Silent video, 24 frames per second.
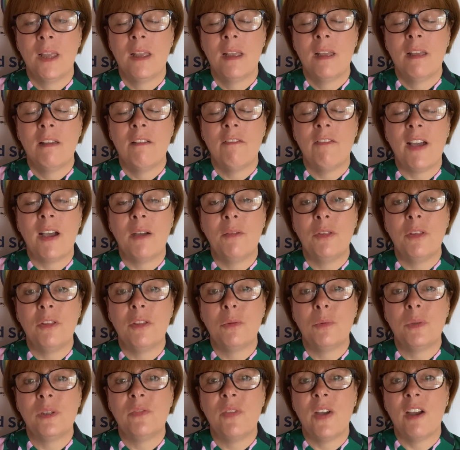found that there
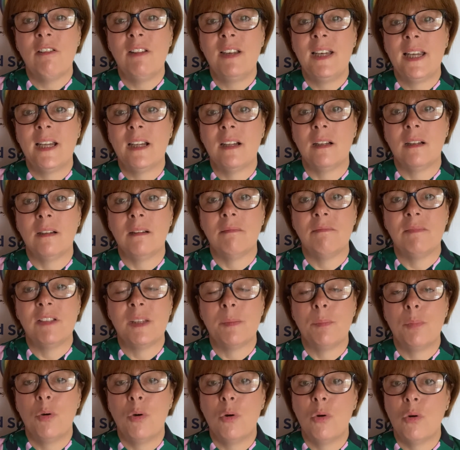was very little
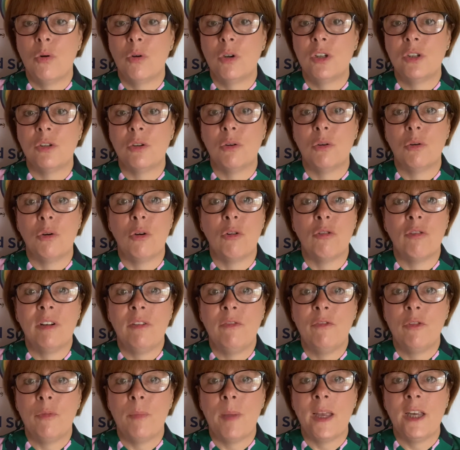support or
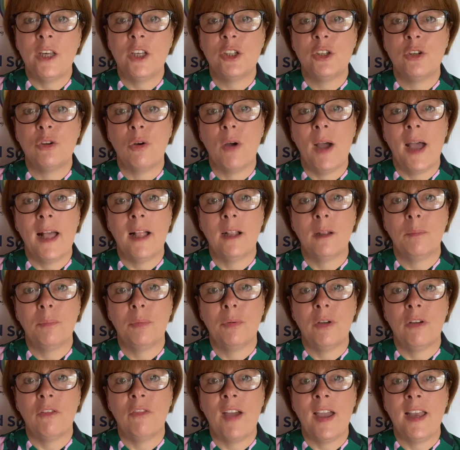information or help
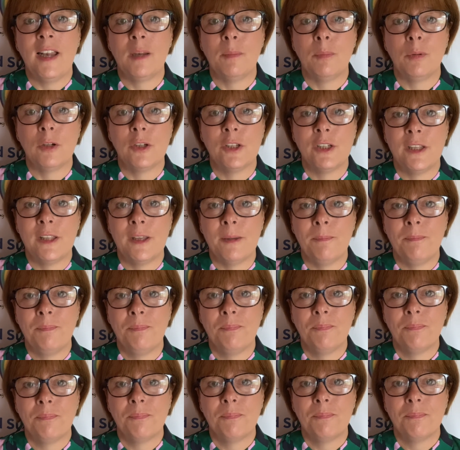available to them.
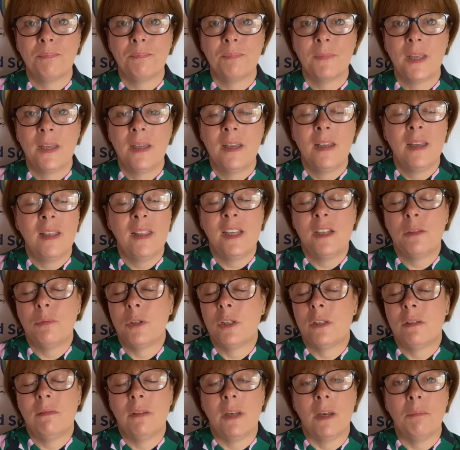This
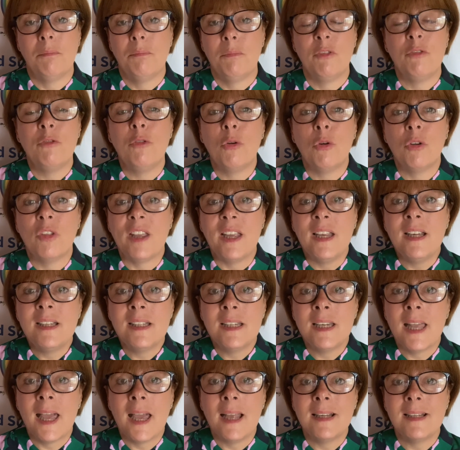was before the
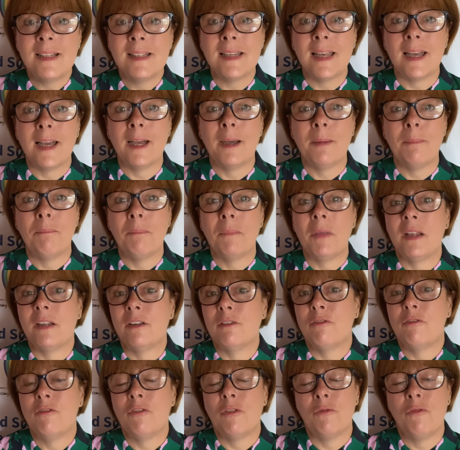internet.
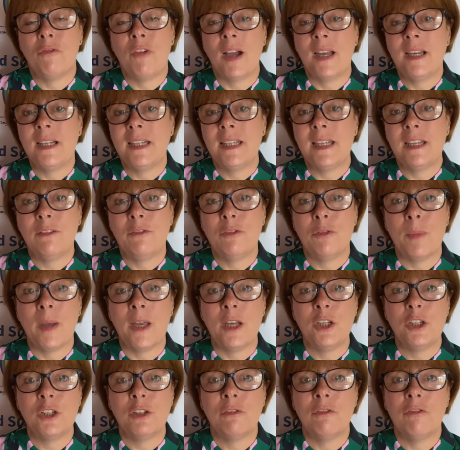Finding
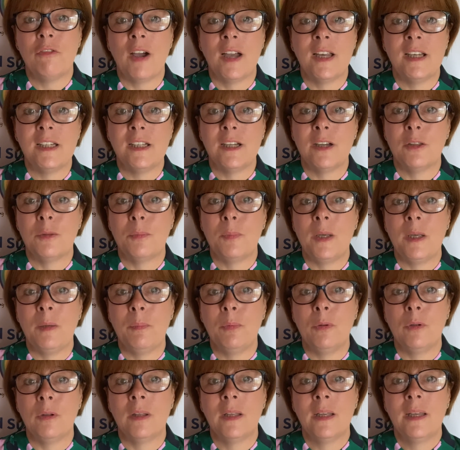information, finding other
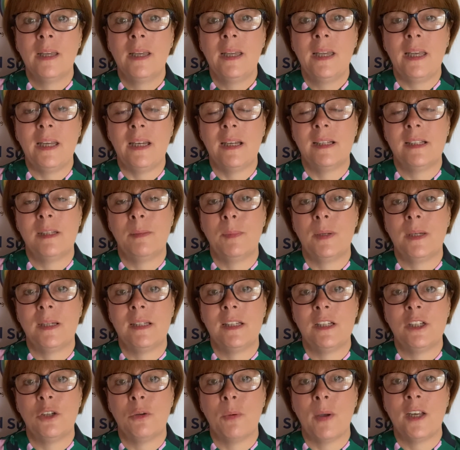people in a similar
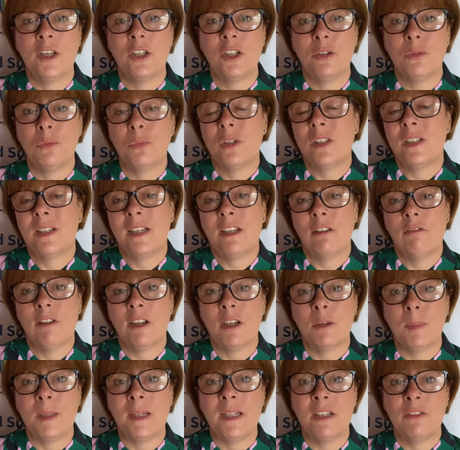situation was an
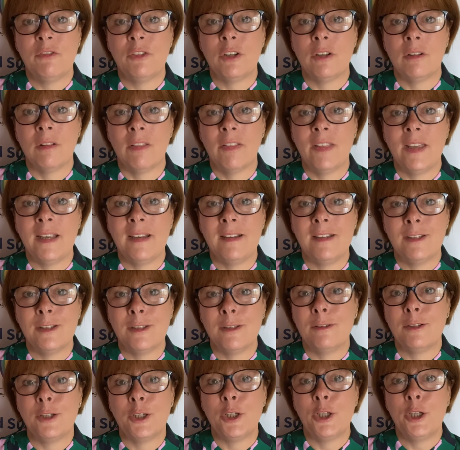incredibly difficult thing
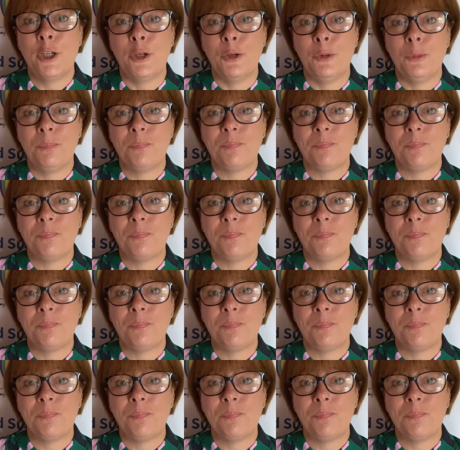to do.